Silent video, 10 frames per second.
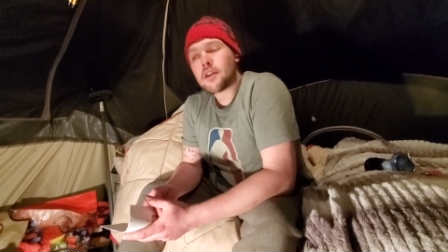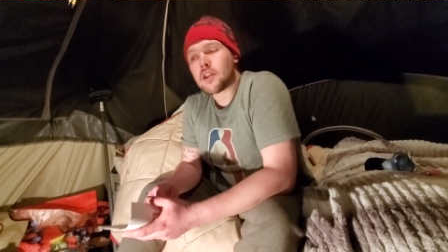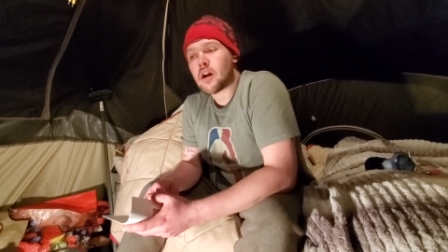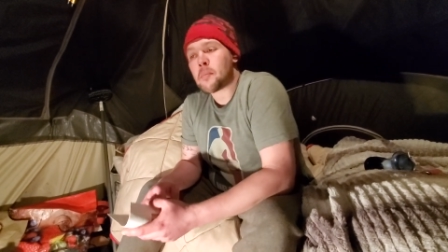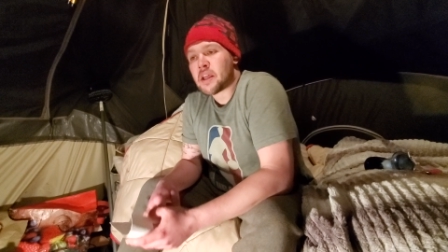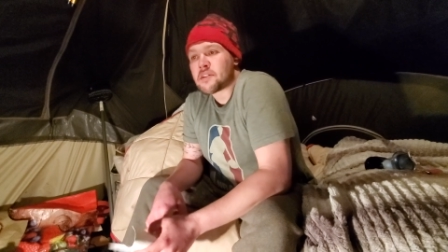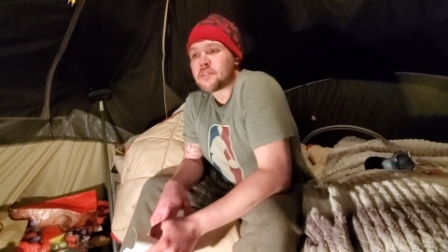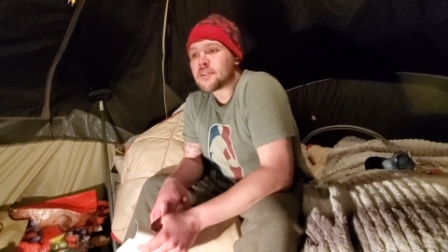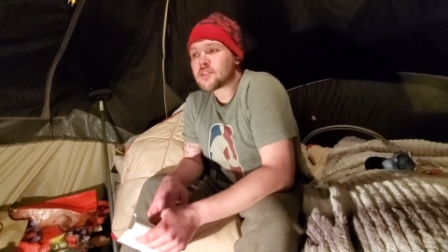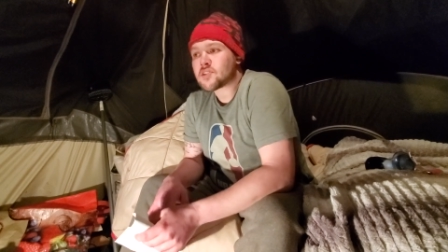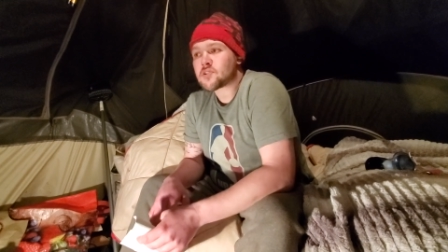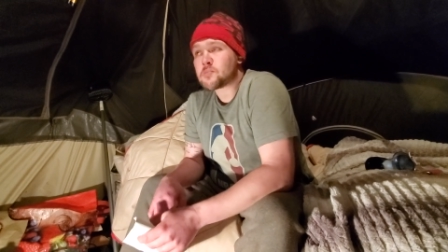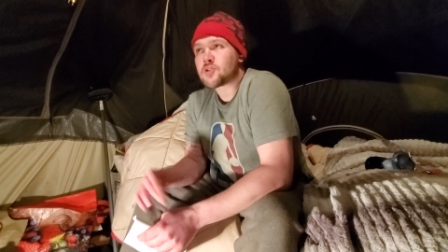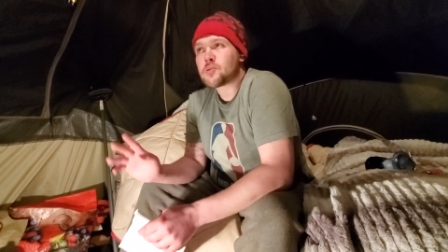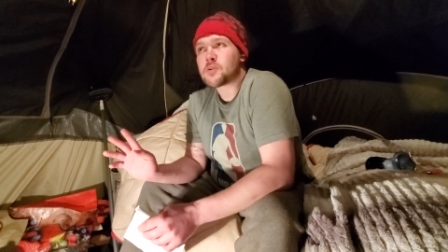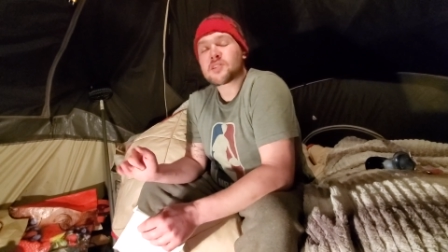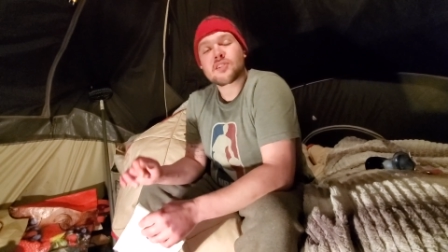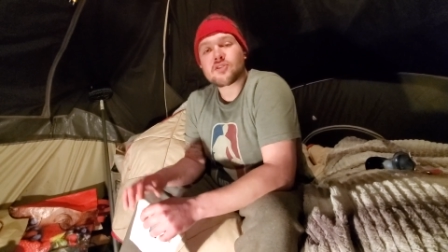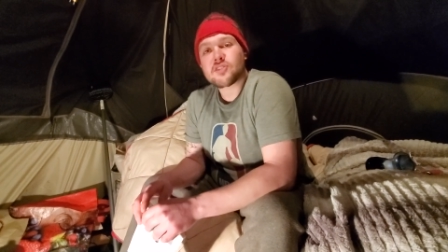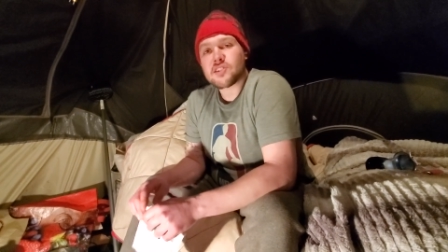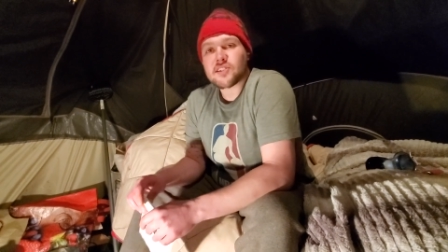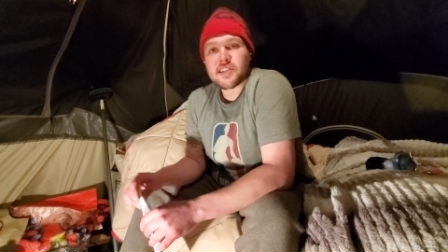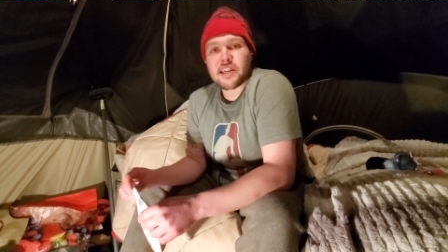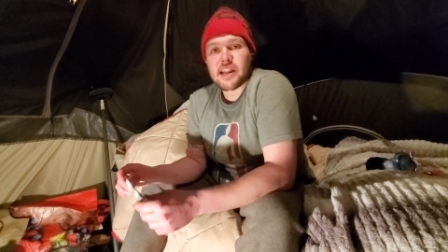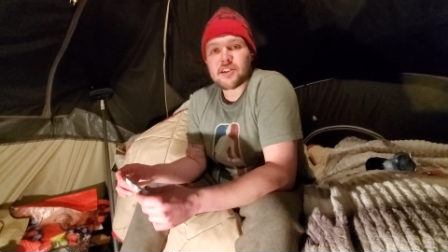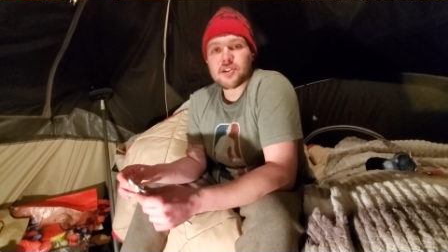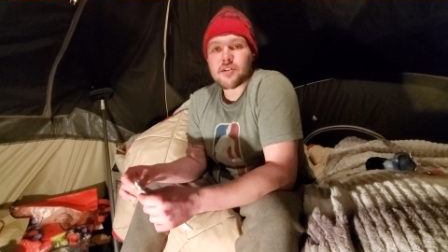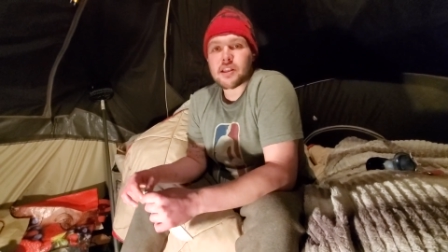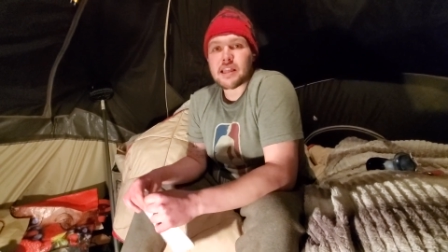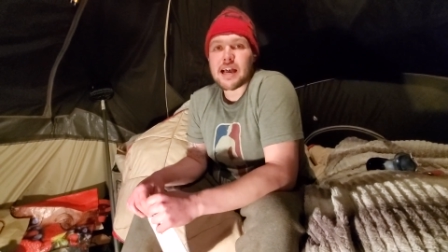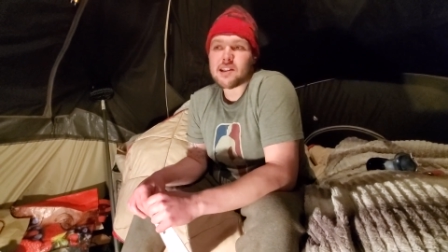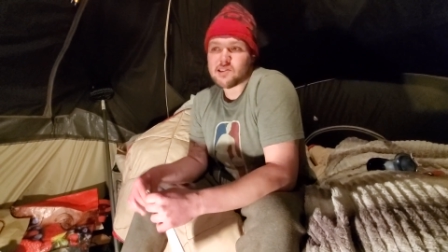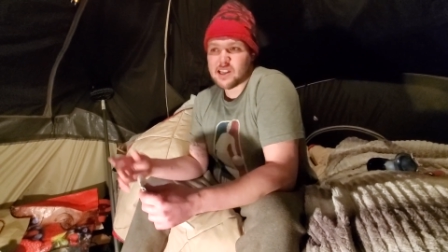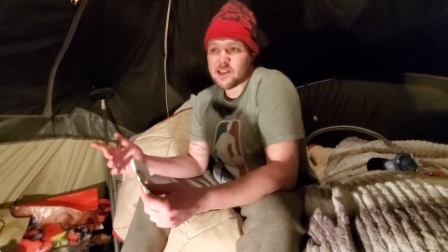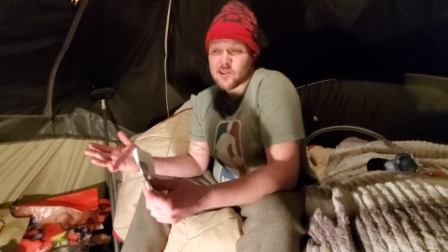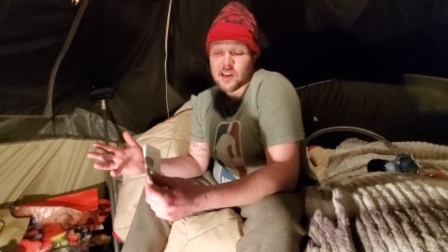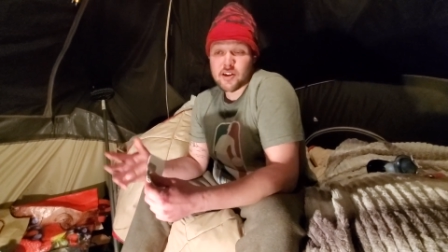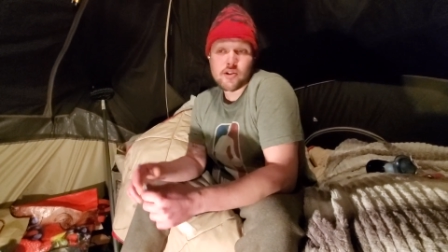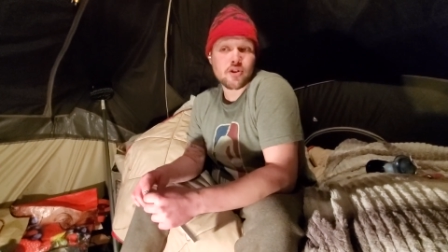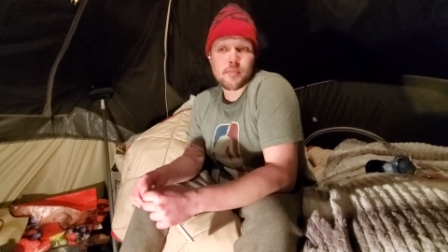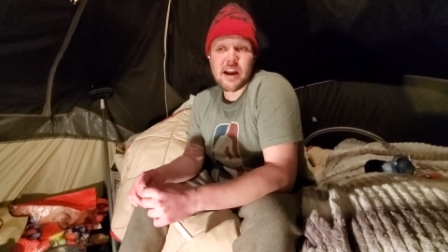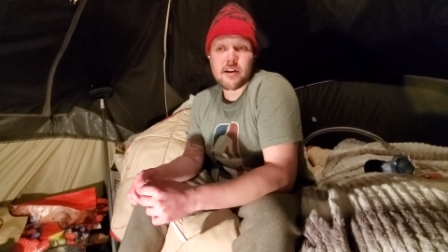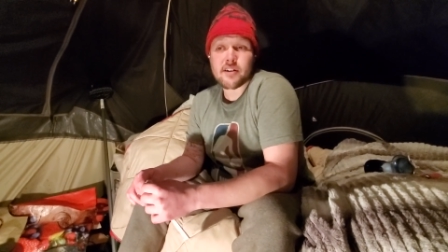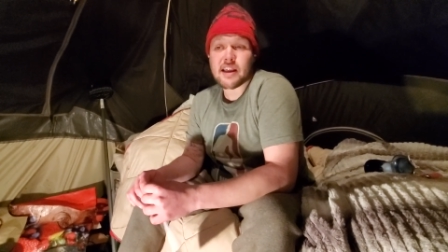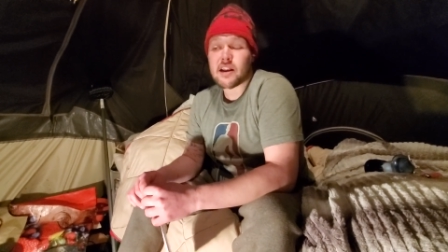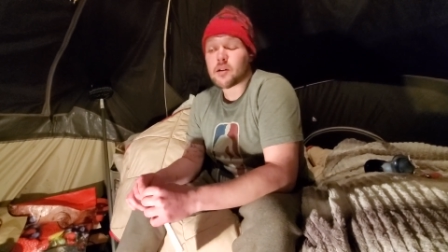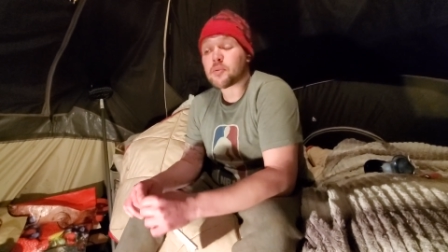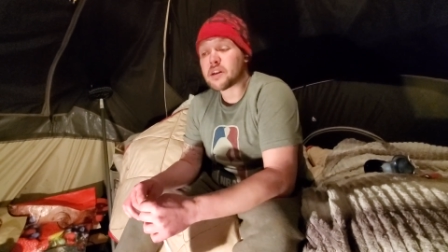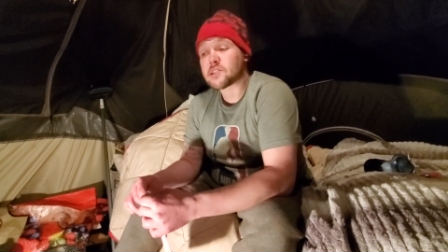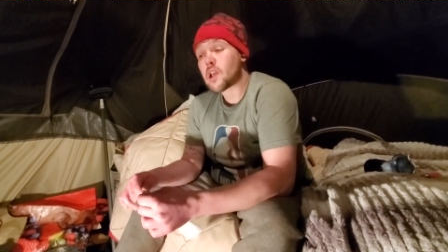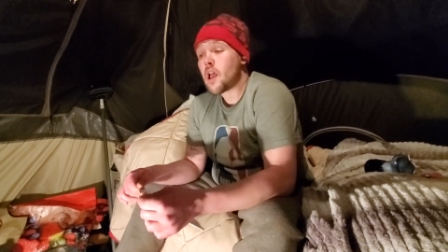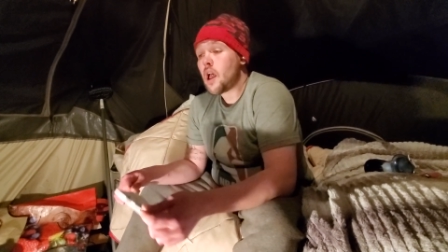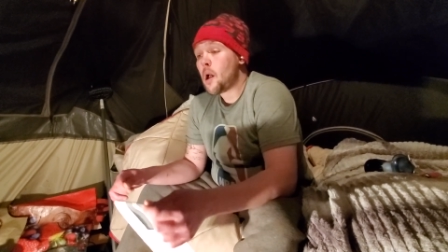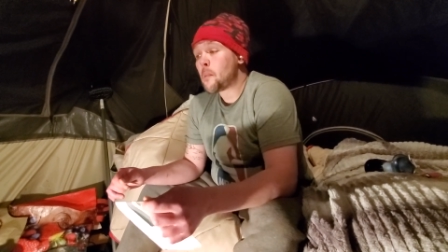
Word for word: You know, I made some stupid decisions as a teenager, and that that's like a huge barrier to getting a place.